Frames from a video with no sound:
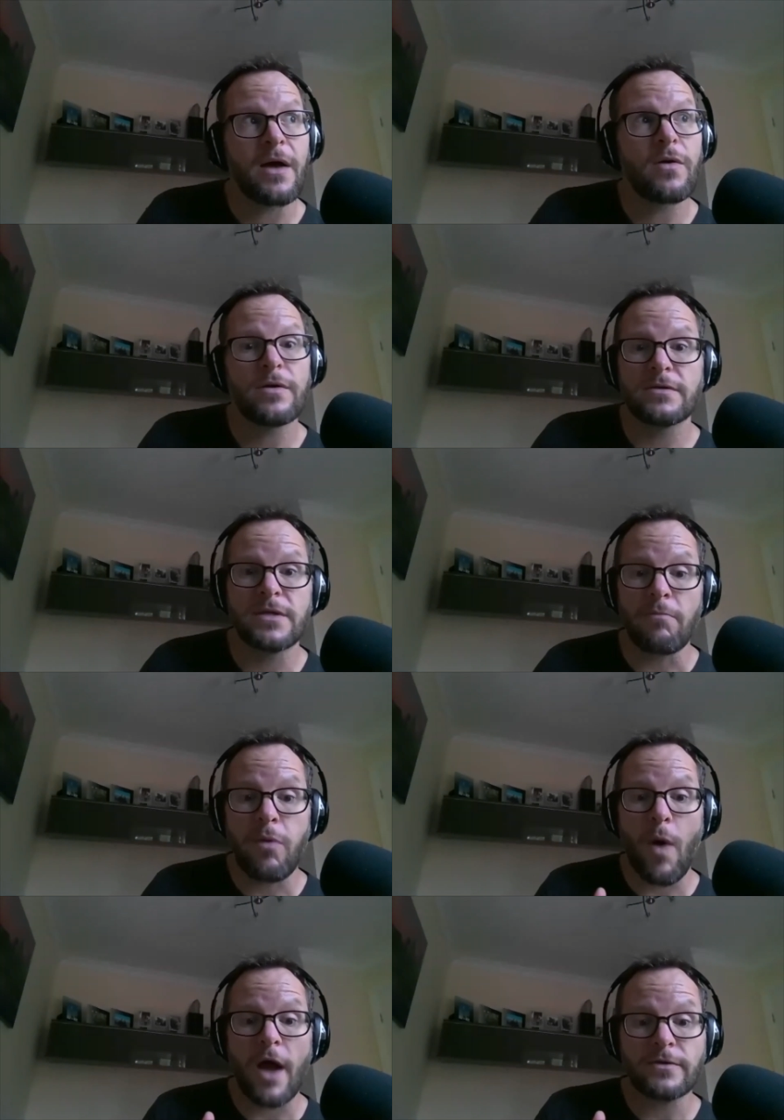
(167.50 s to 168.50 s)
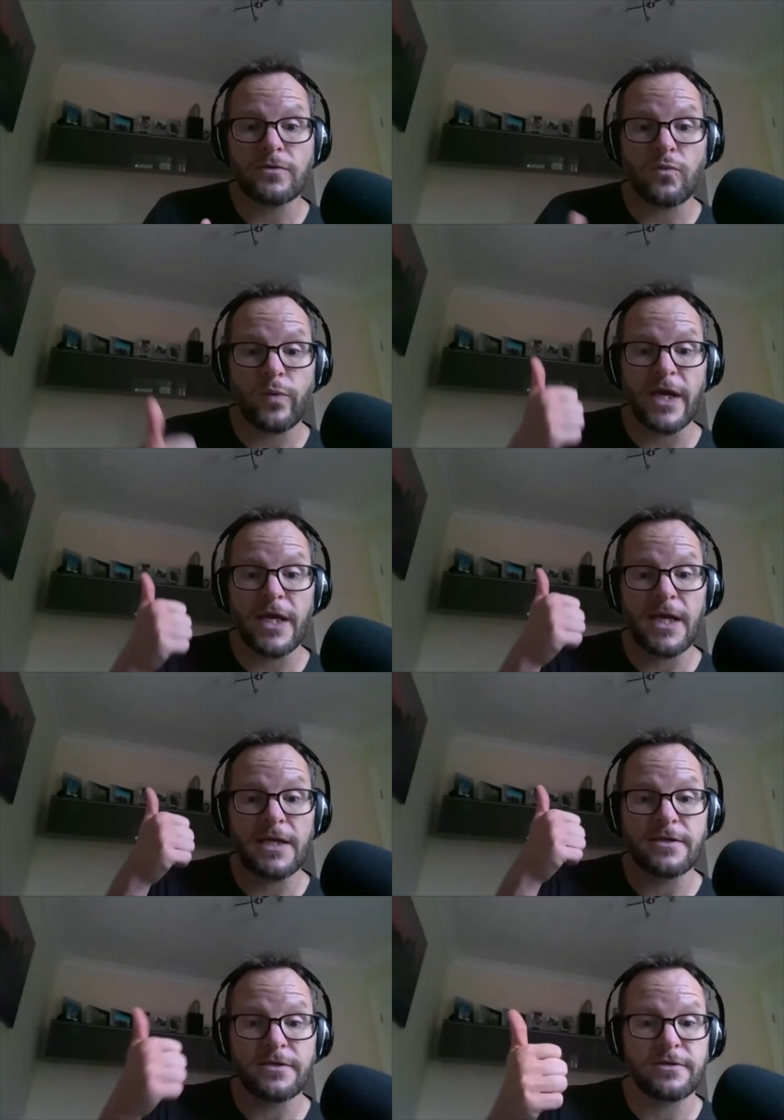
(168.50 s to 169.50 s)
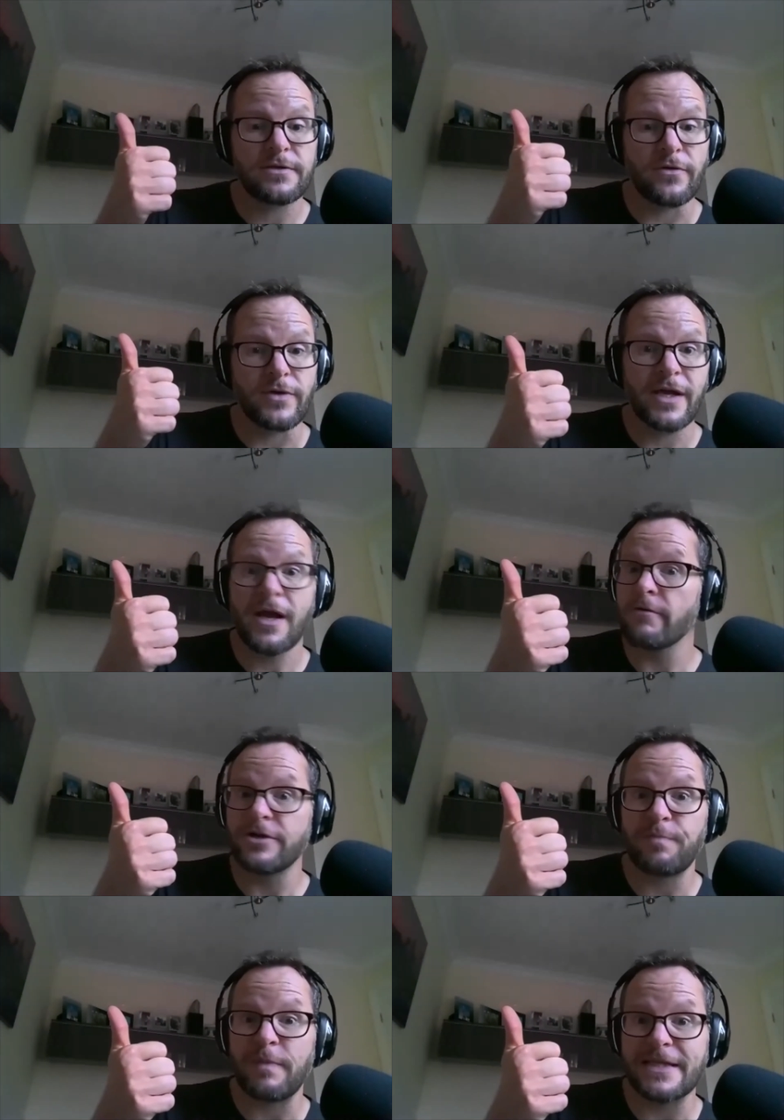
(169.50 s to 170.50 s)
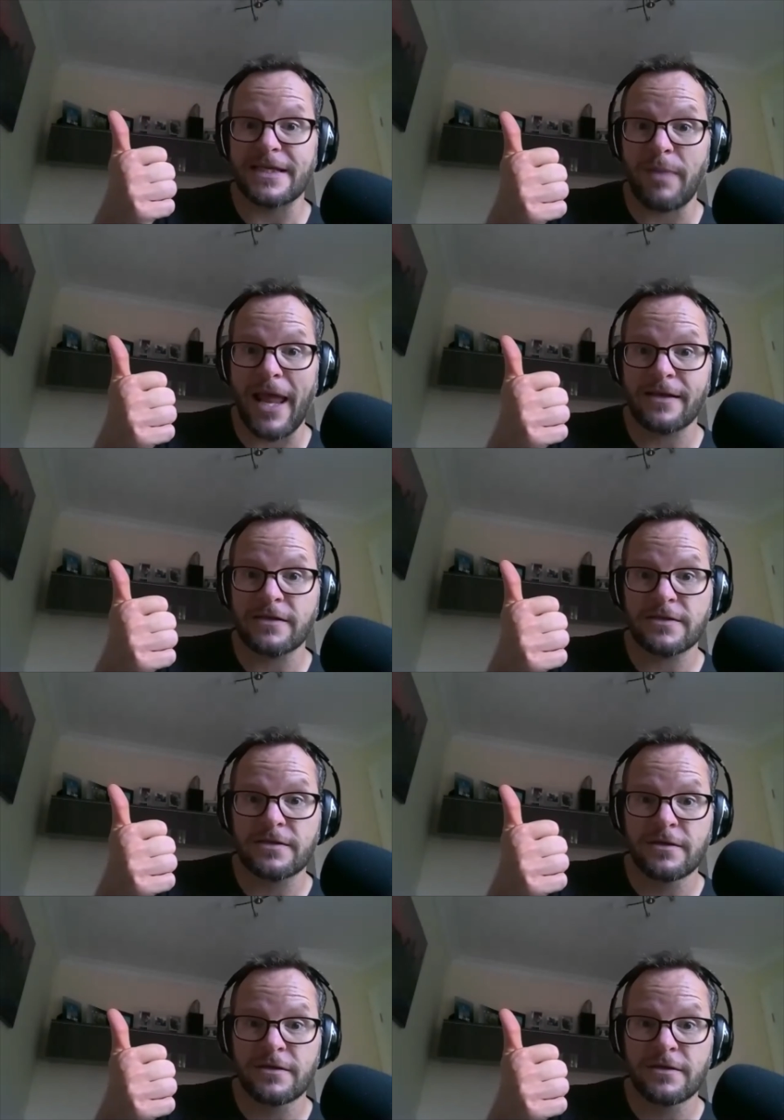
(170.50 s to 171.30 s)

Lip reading: Number one, we don't encourage business plans.